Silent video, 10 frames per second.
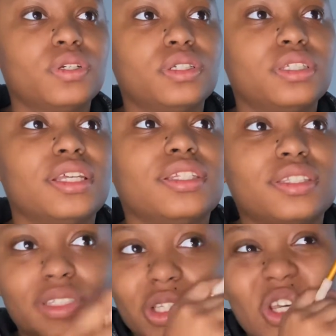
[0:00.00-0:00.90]

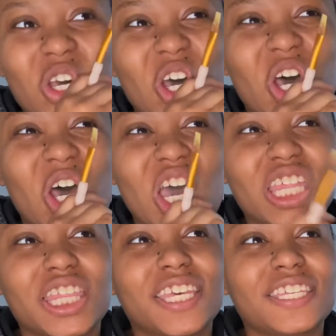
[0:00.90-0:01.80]
since I
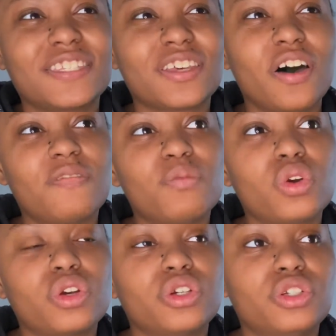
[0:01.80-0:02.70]
think
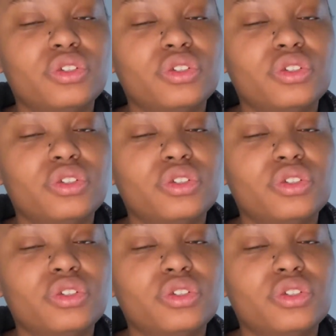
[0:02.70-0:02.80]
sophomore or junior